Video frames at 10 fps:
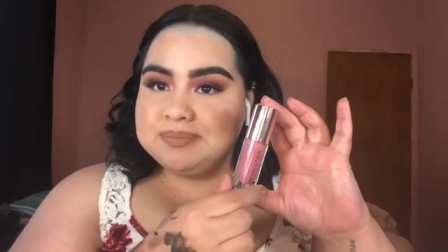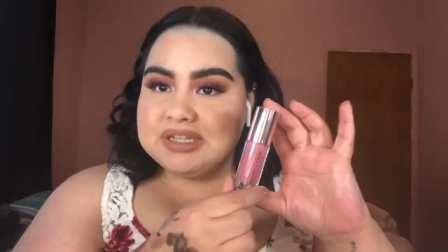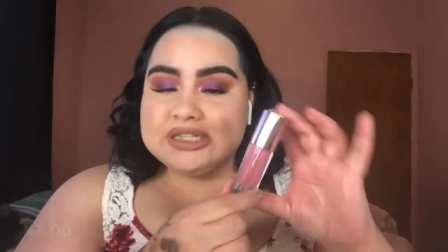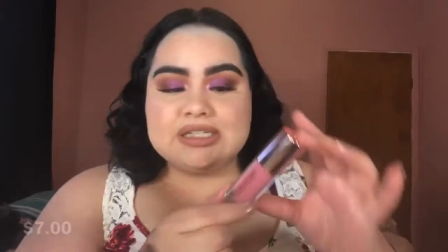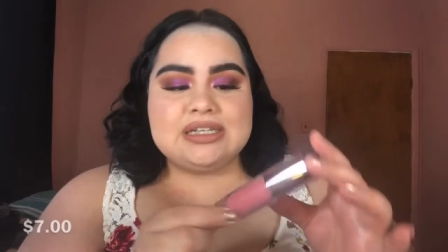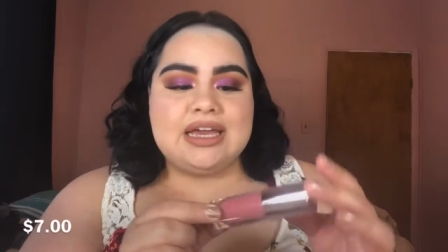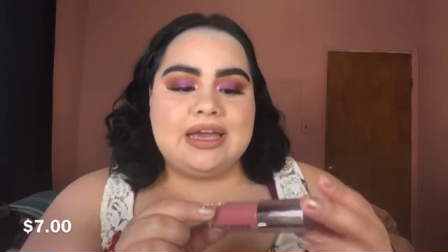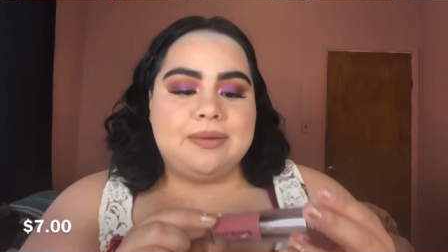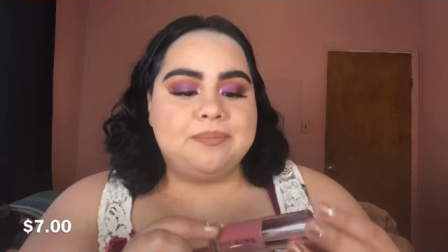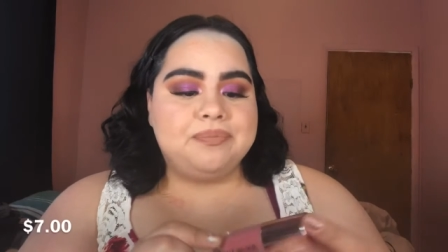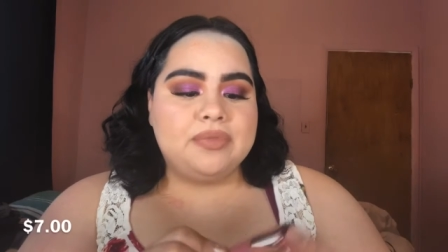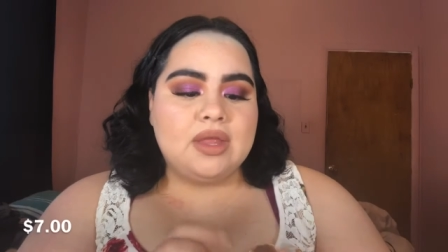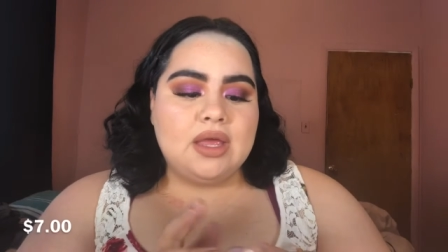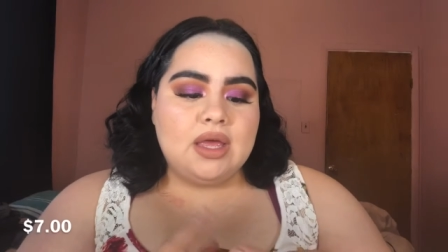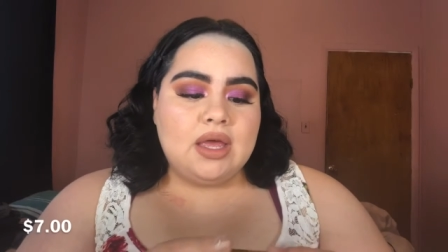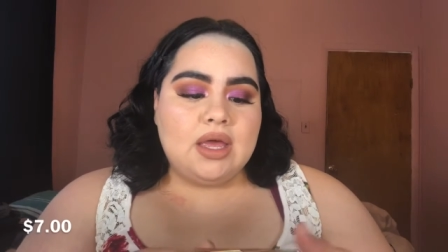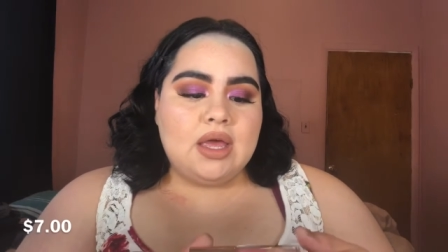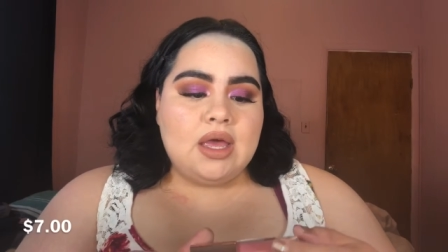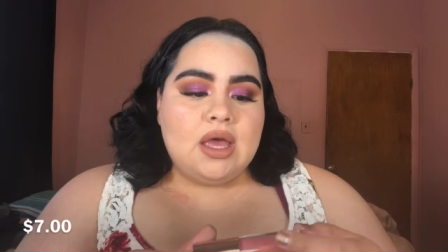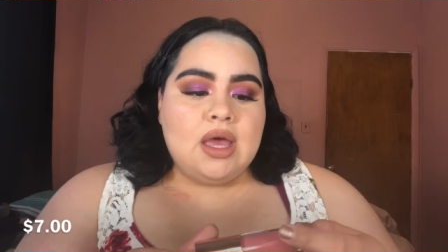This is a
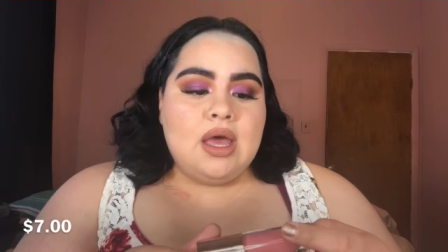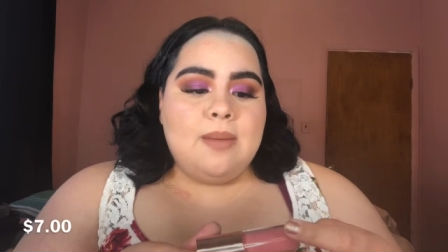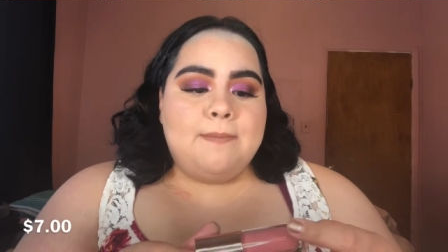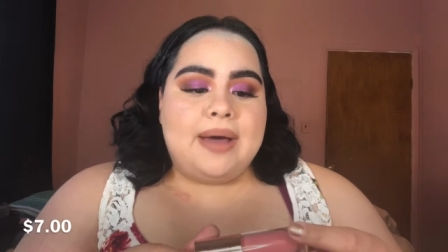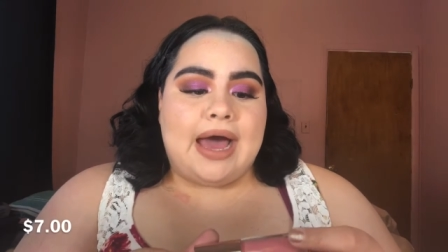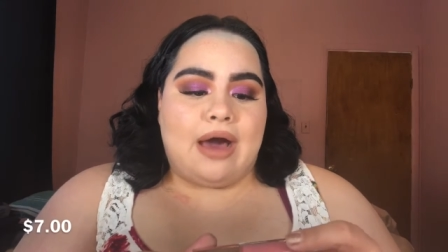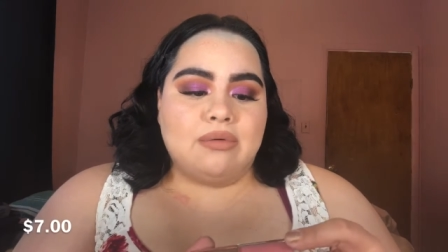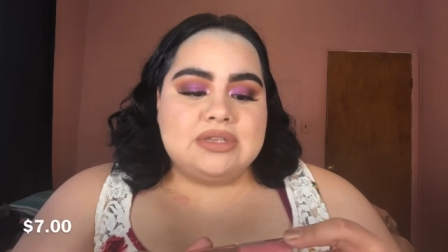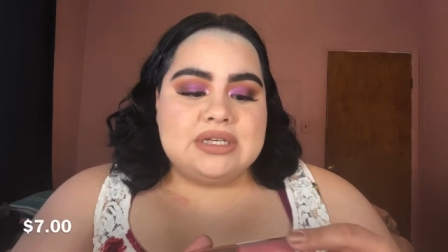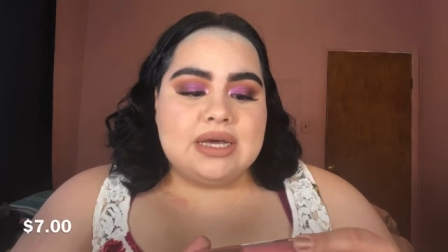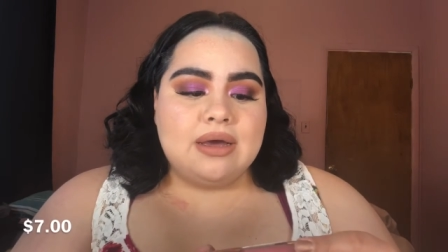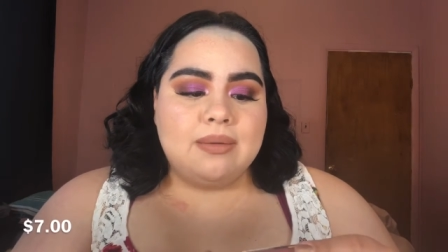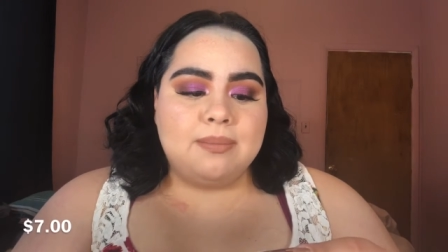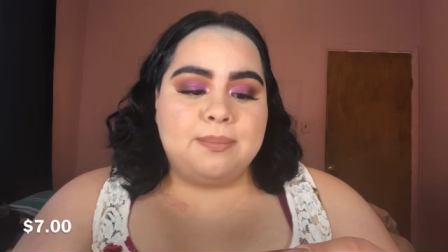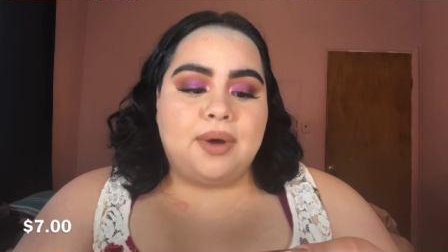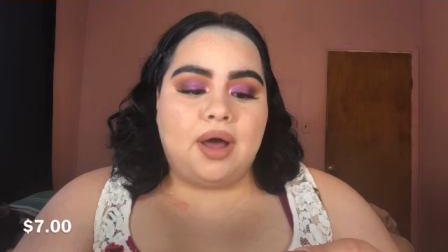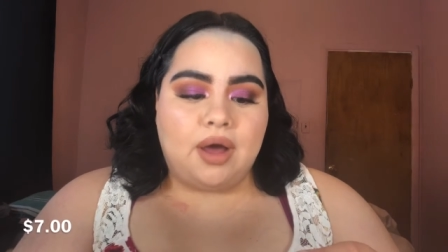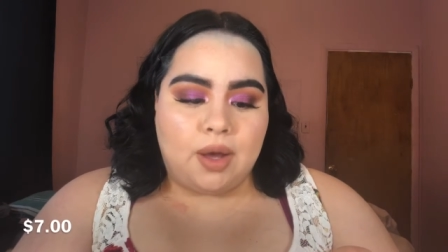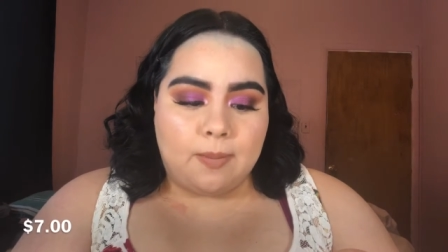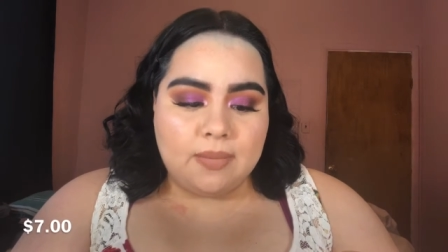Pout
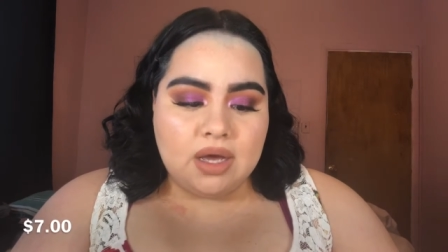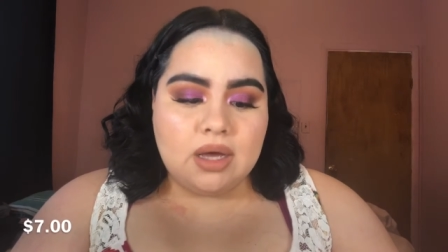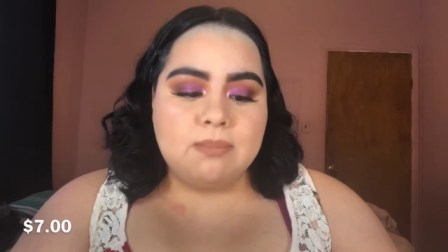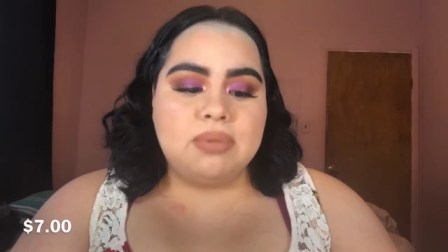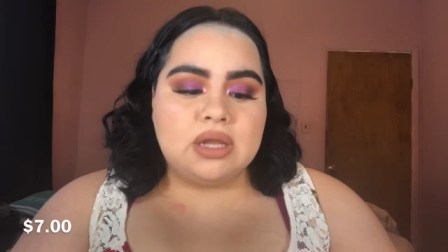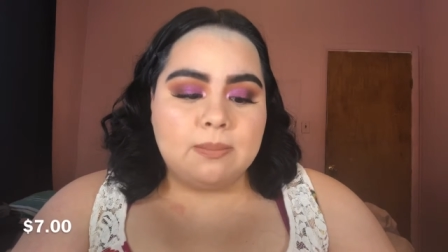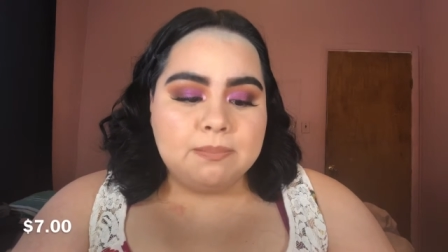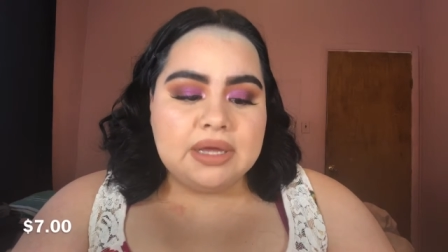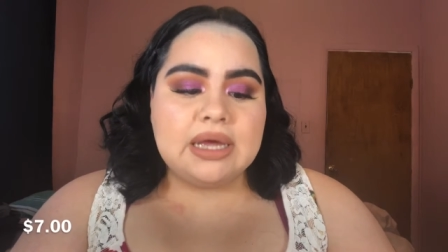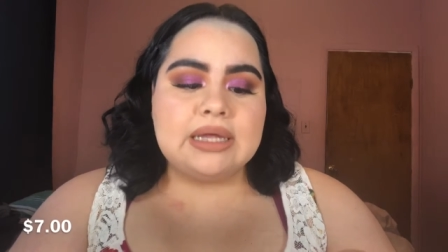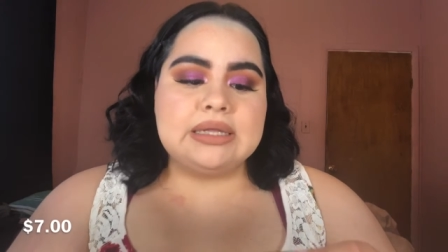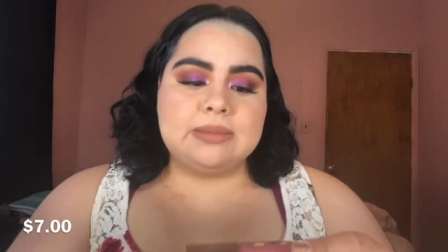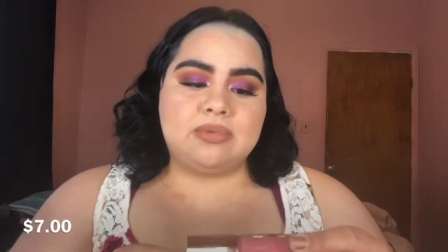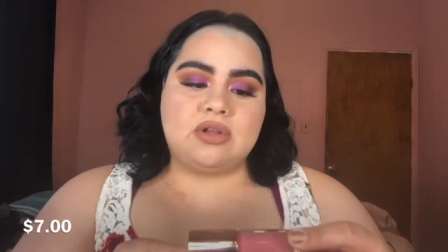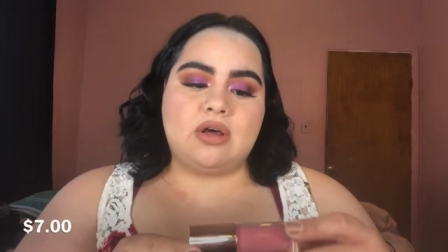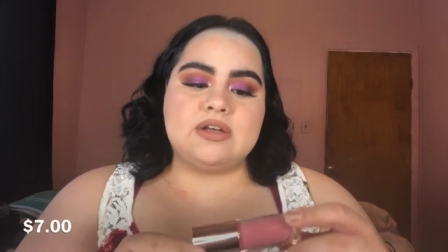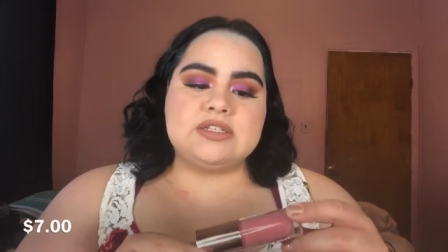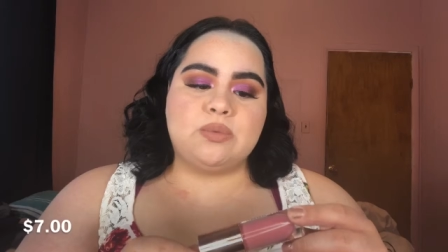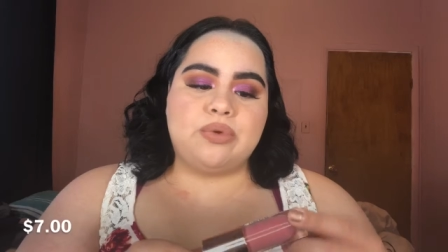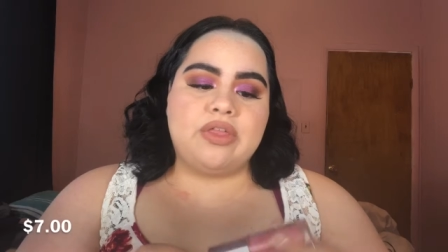Bomb Plumping Lip Gloss
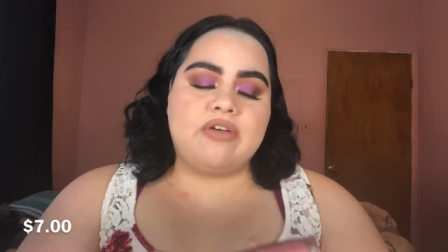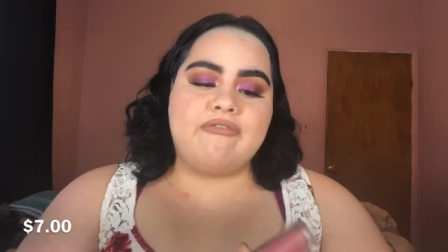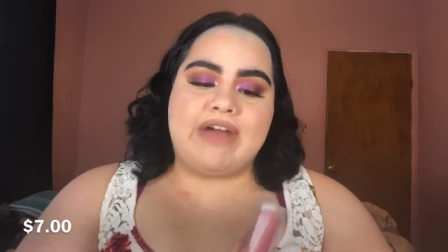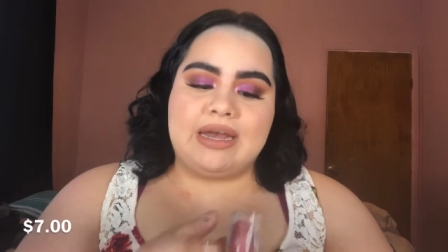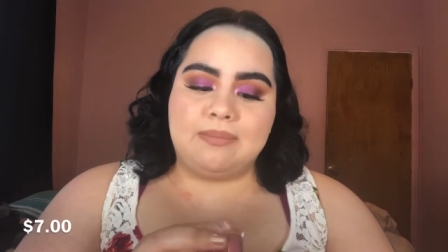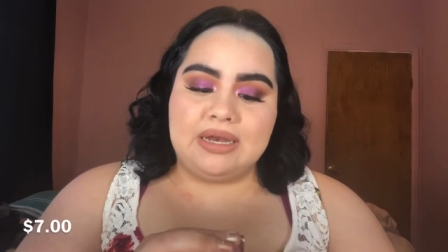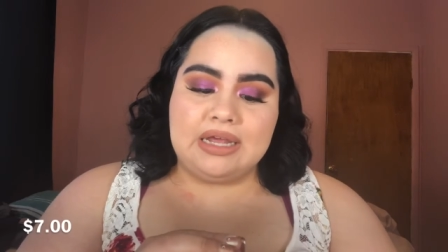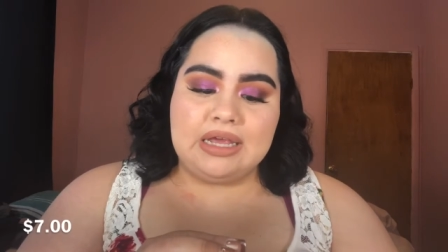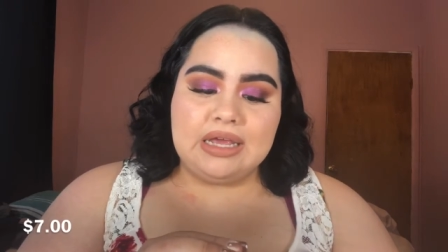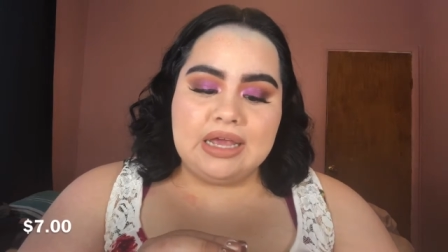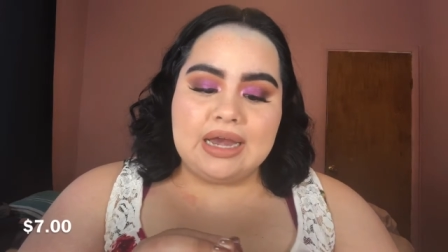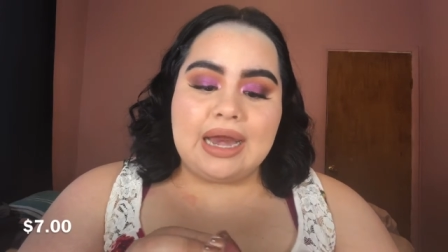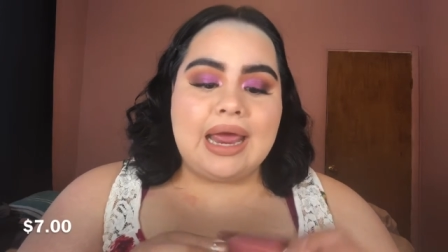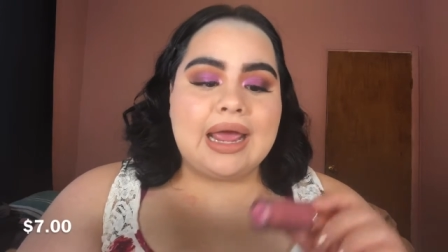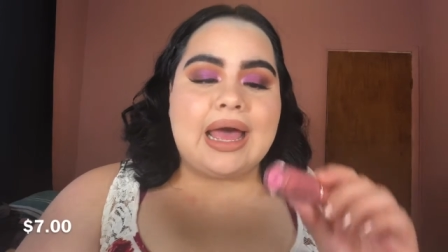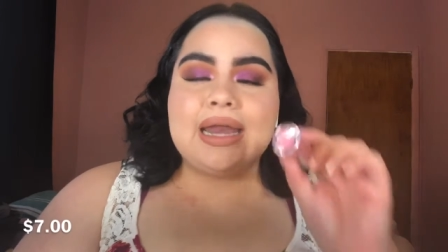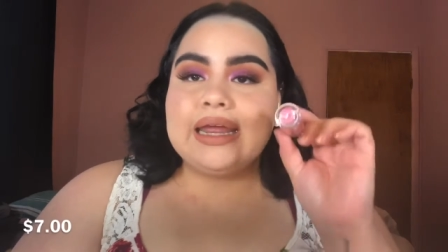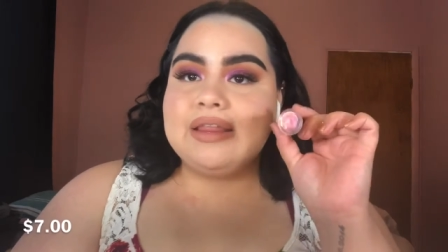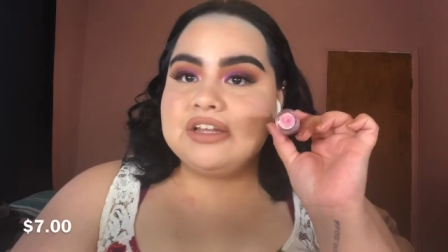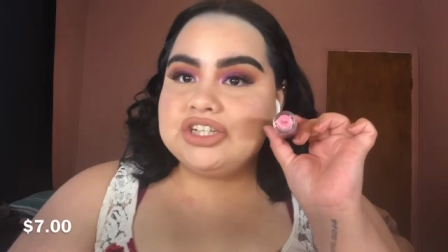with Vitamin E, and I got it
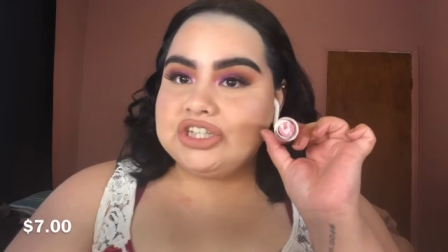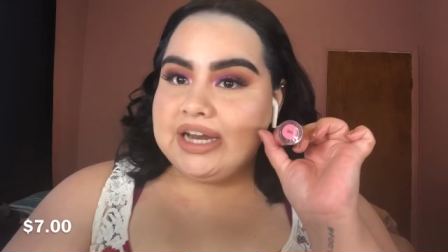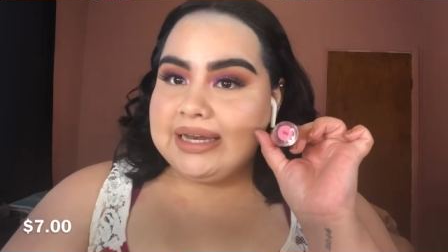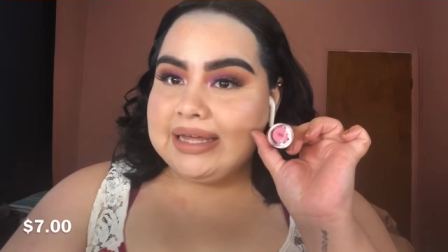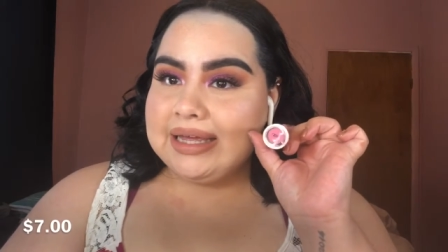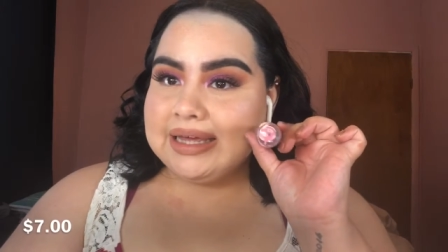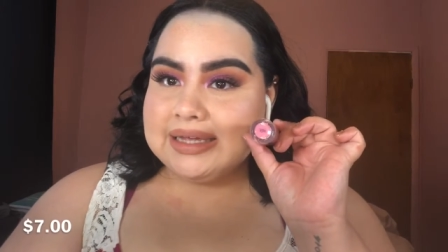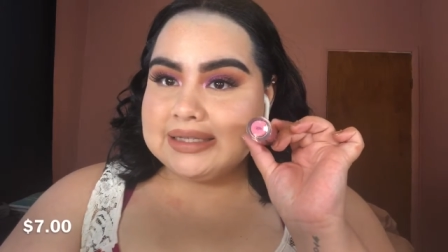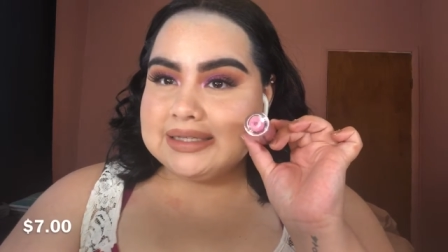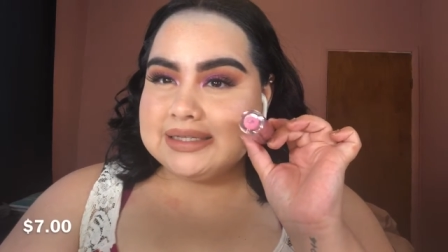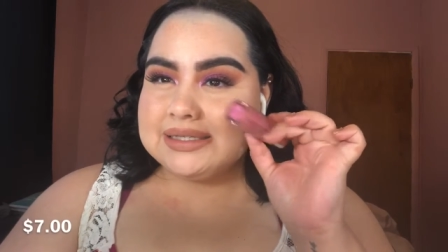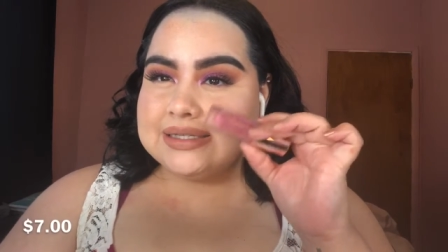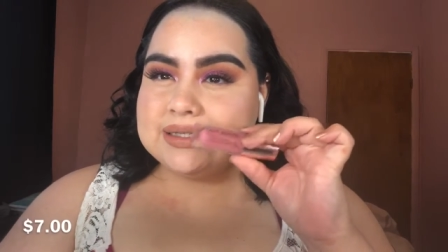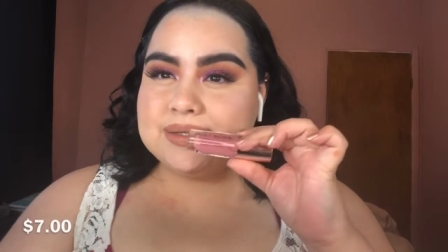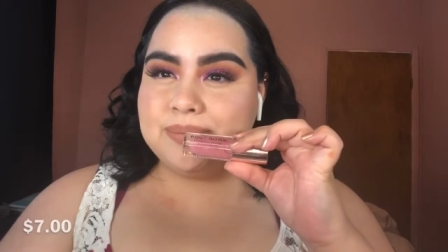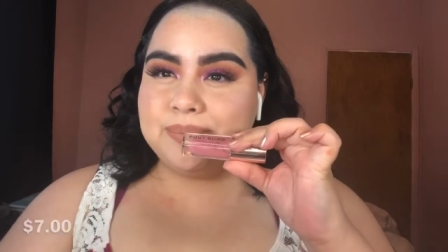in the shade Kiss.